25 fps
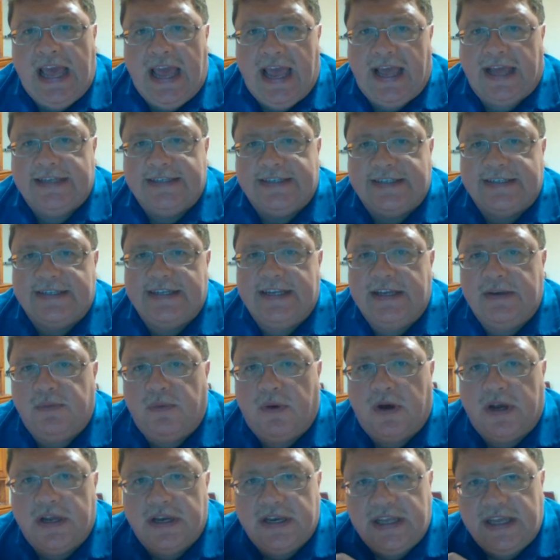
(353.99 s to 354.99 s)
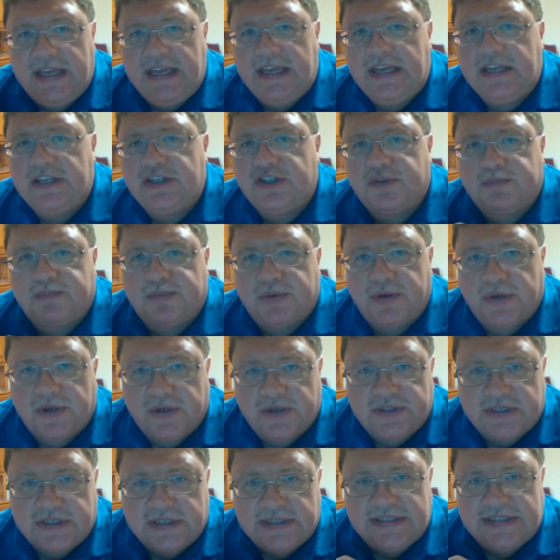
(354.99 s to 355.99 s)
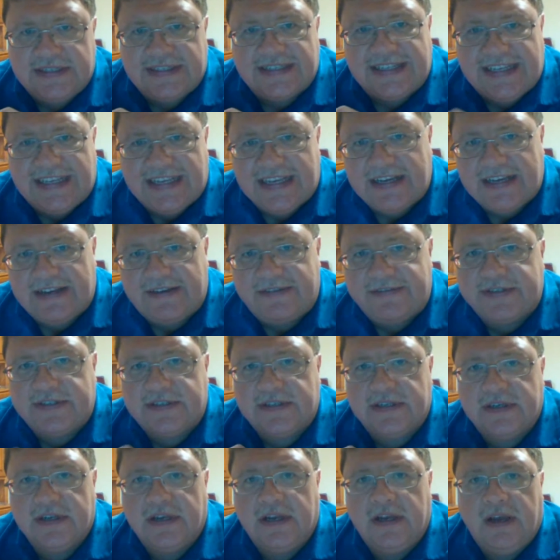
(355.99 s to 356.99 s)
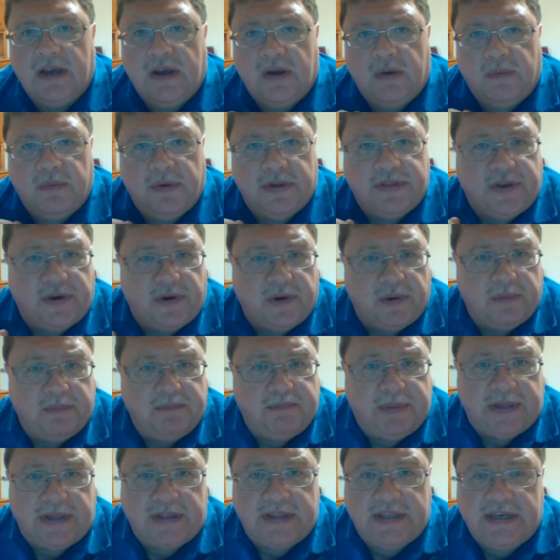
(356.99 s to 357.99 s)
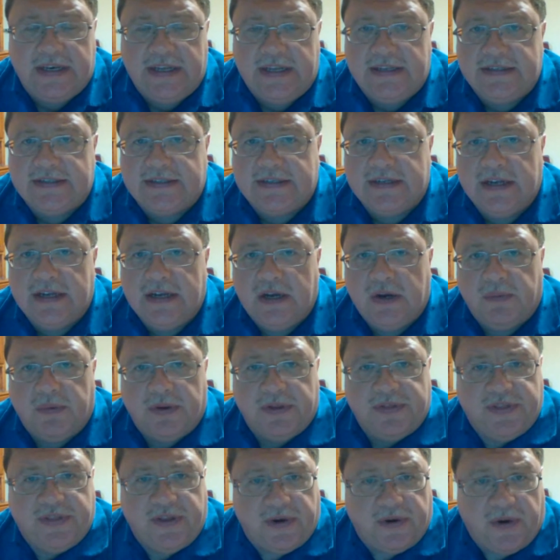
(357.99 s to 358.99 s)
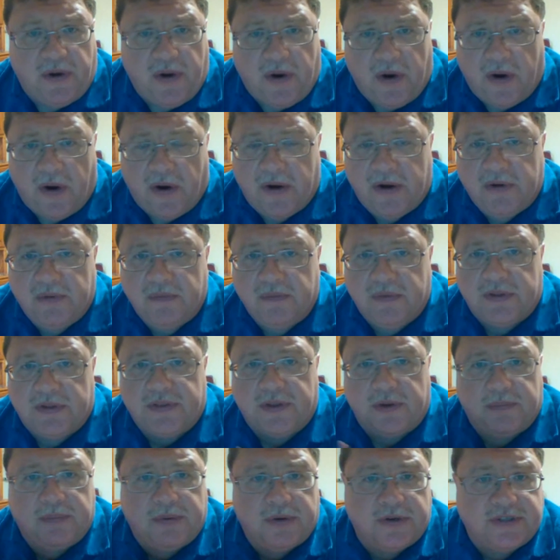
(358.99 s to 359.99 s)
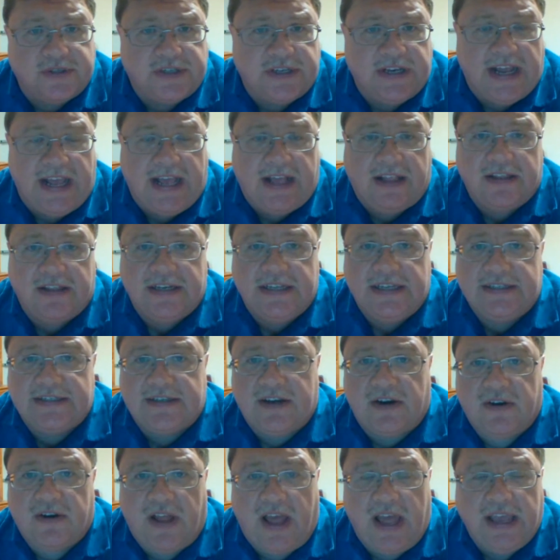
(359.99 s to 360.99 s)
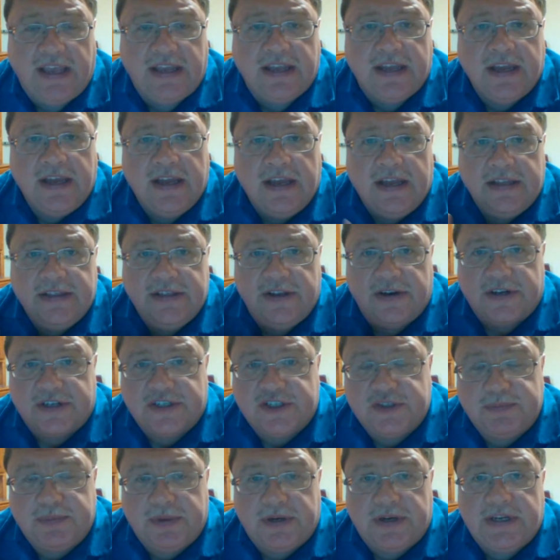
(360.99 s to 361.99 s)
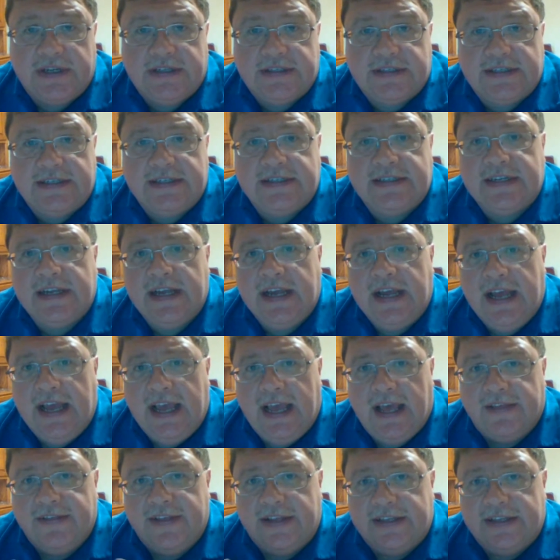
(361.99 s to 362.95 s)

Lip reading: and see what each person's gifts, what their abilities, what their heart, what their personalities are like, their experiences, and